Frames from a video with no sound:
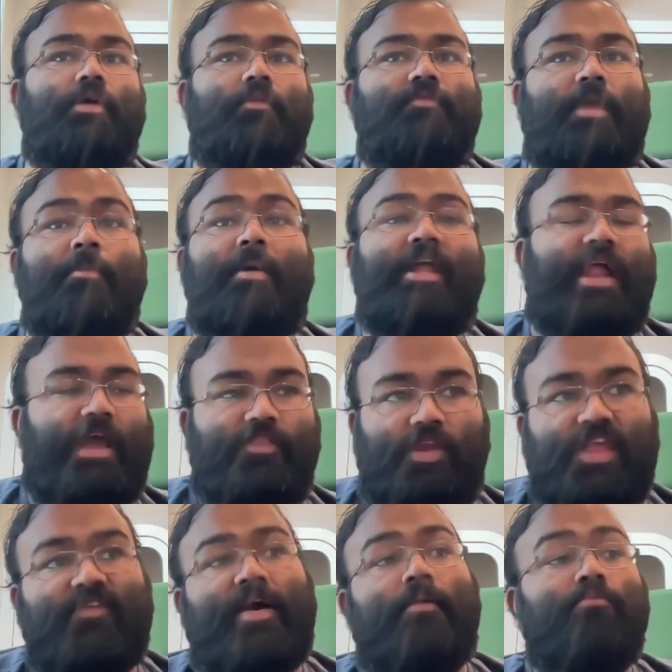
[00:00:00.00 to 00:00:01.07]
they might either
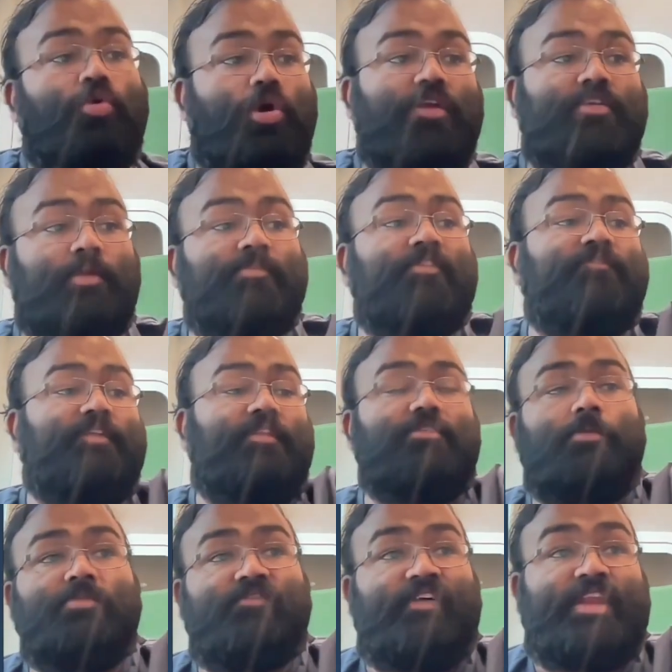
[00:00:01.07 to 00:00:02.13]
give out more in
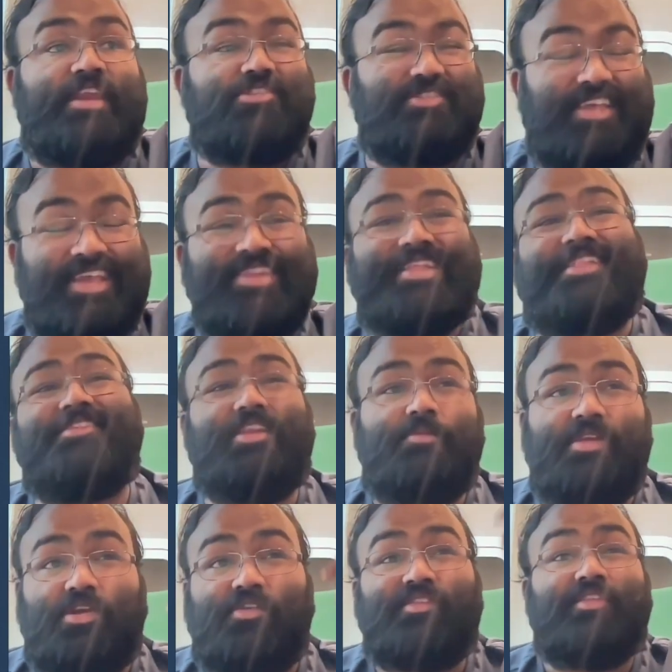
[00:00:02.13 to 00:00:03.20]
terms of financial aid, that's going to
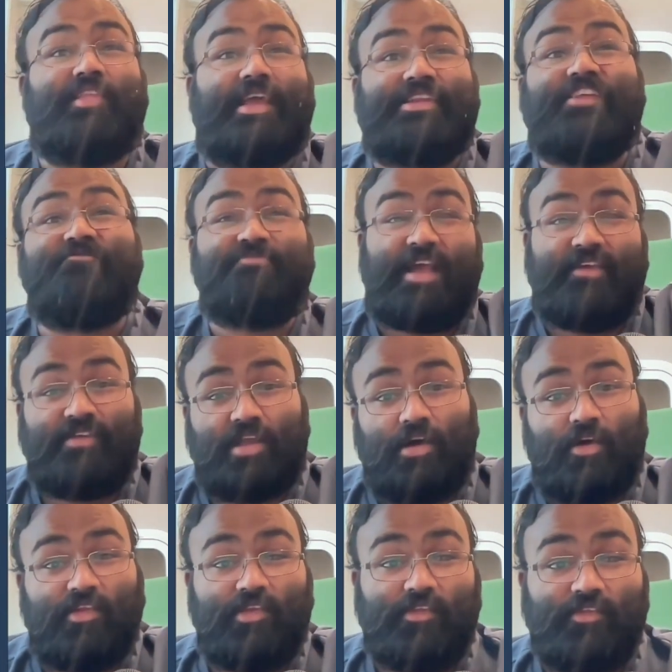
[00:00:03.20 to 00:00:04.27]
be your selective private
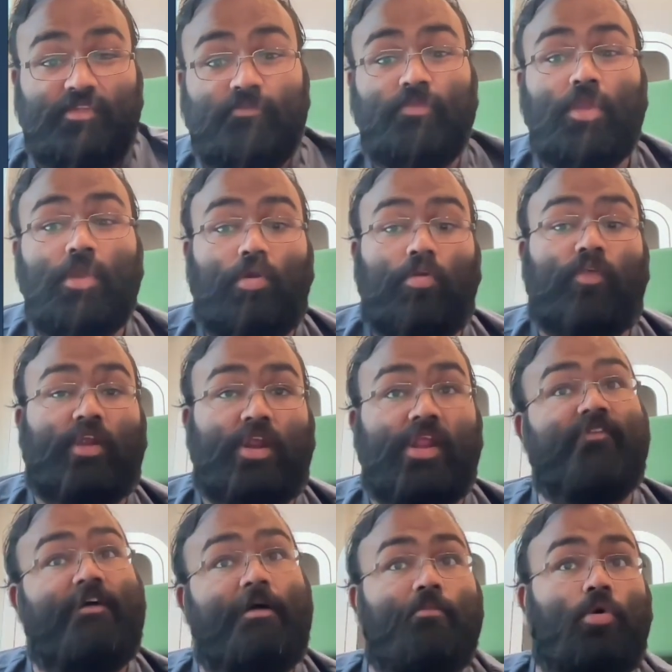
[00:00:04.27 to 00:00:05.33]
colleges, or they're going to
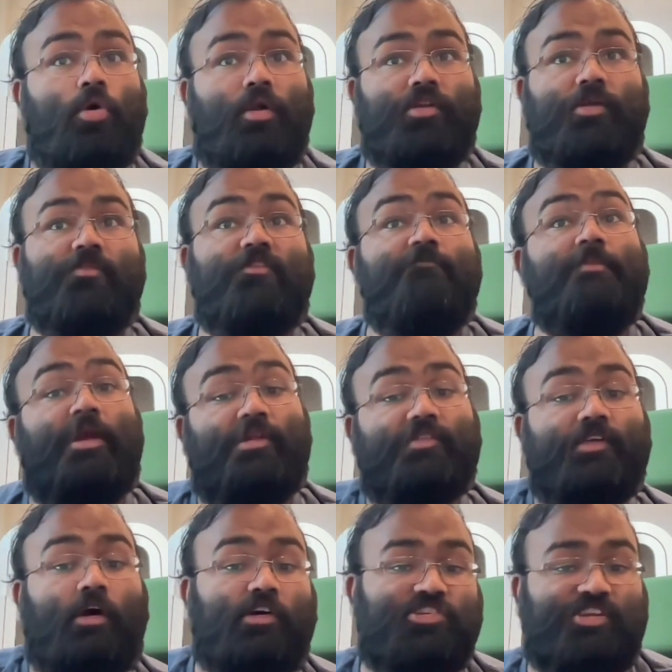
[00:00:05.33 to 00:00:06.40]
give out more in terms of merit
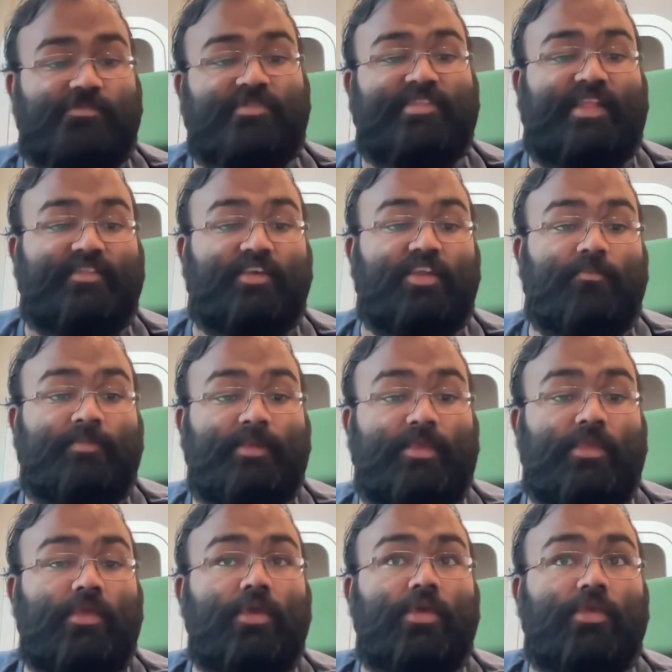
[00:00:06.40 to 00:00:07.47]
scholarships, that's going to
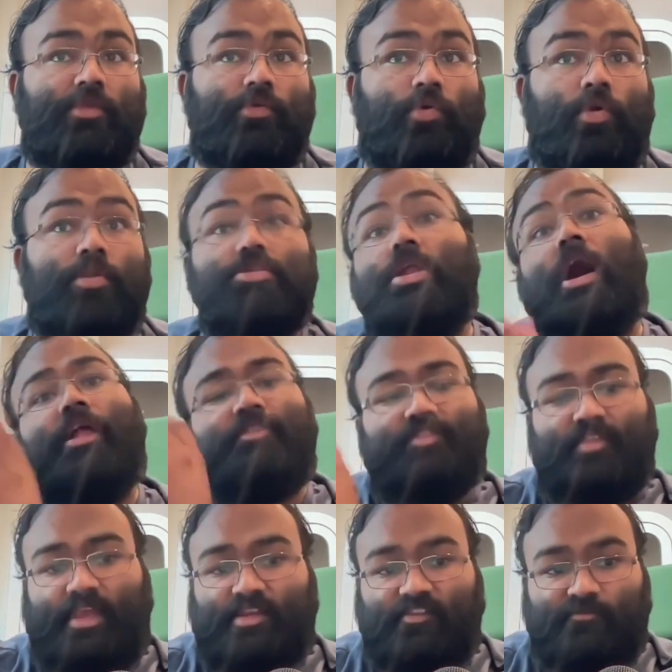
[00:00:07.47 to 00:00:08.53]
be your
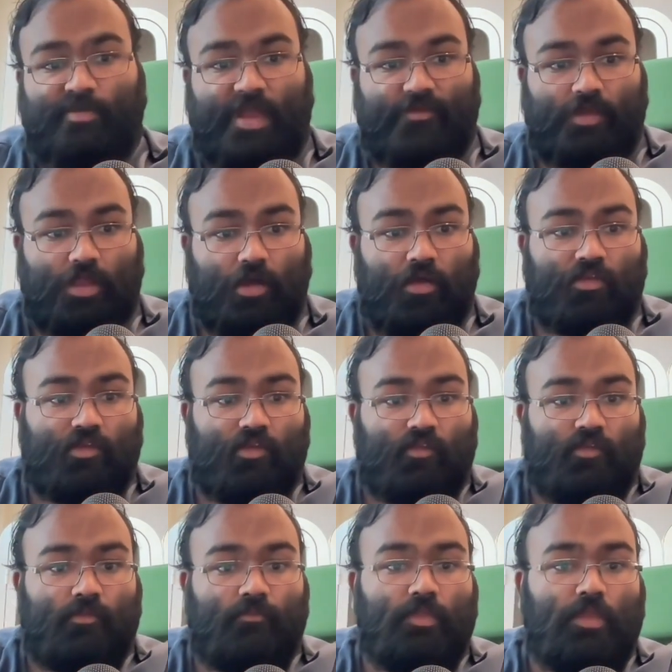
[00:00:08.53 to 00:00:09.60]
non-selective private
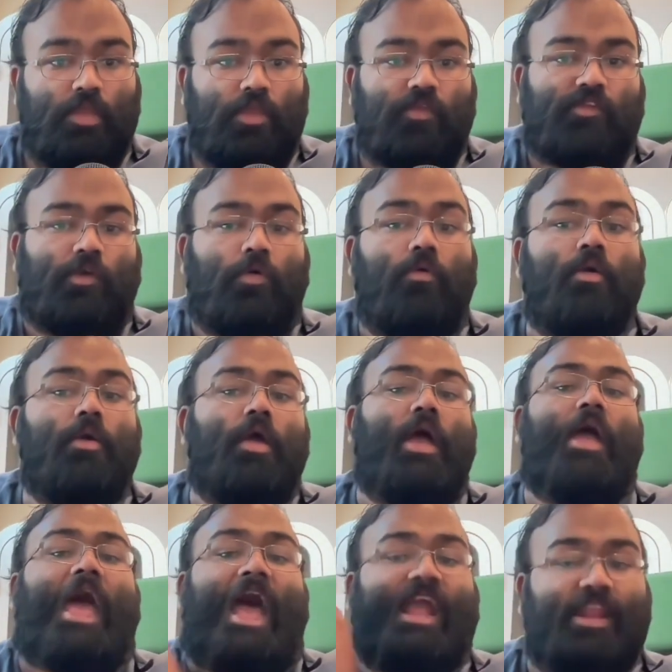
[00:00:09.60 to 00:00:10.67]
colleges. So
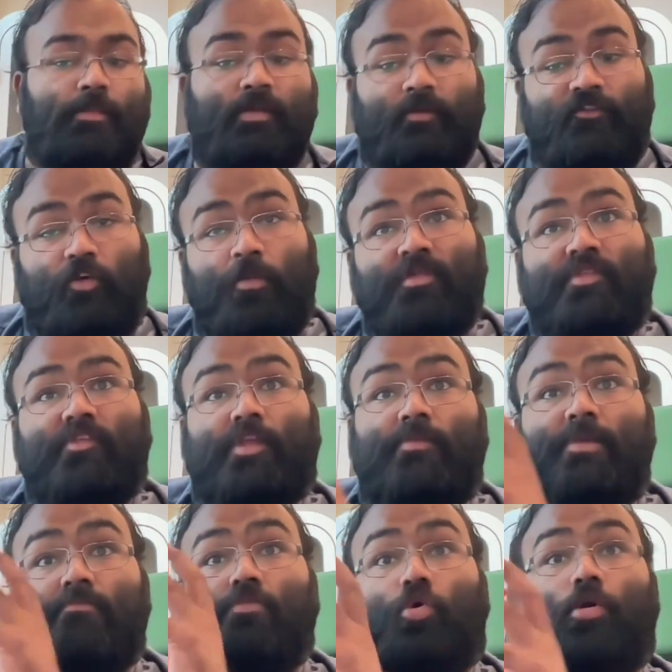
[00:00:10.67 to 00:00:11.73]
academic performance is going
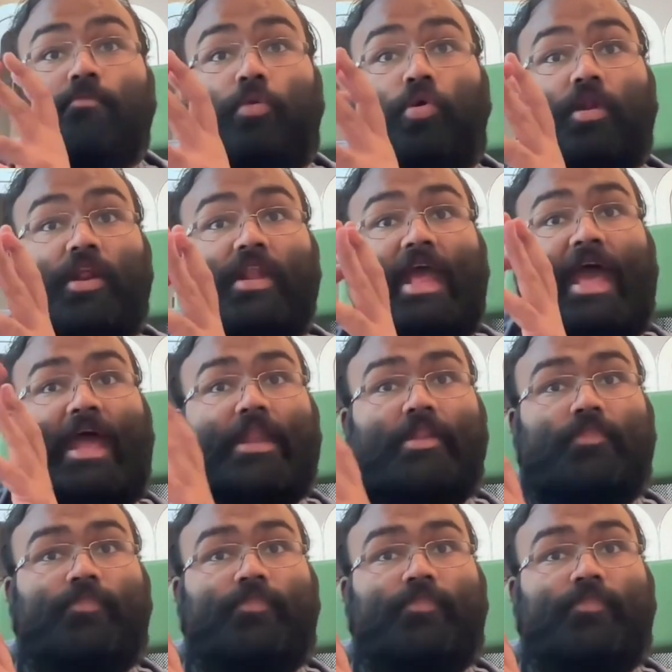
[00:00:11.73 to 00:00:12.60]
to be more important at